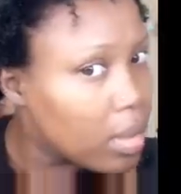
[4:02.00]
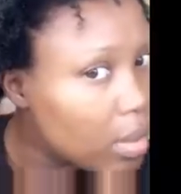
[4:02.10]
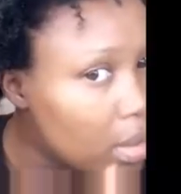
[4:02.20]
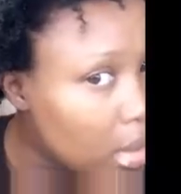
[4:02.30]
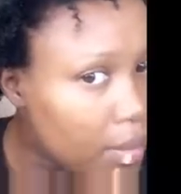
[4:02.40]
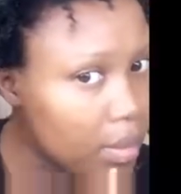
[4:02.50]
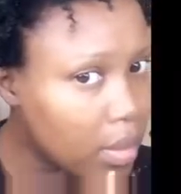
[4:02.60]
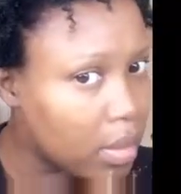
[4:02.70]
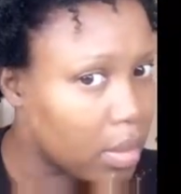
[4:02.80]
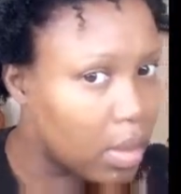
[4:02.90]
right
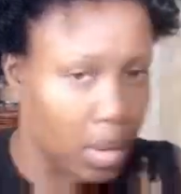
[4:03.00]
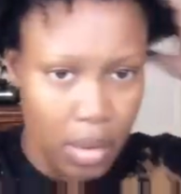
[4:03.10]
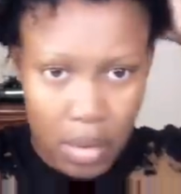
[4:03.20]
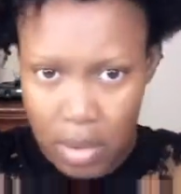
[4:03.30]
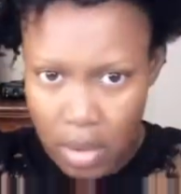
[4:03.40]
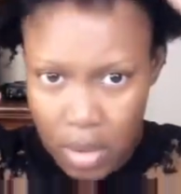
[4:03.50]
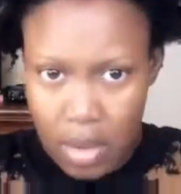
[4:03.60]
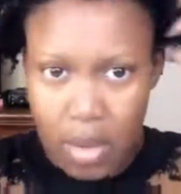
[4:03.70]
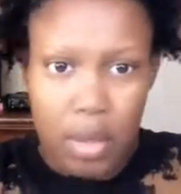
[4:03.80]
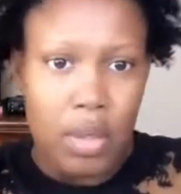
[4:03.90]
now.
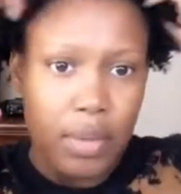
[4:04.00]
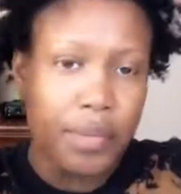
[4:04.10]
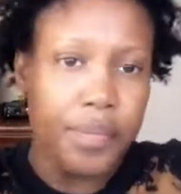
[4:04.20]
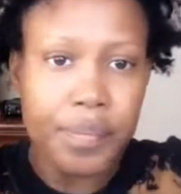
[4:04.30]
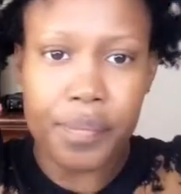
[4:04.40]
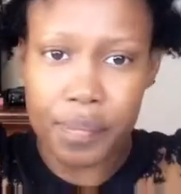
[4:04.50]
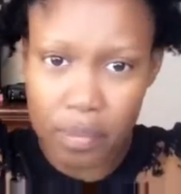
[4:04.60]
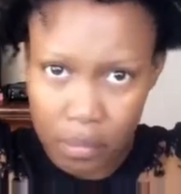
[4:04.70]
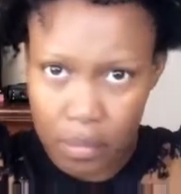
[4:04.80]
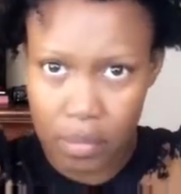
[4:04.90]
I look so crazy,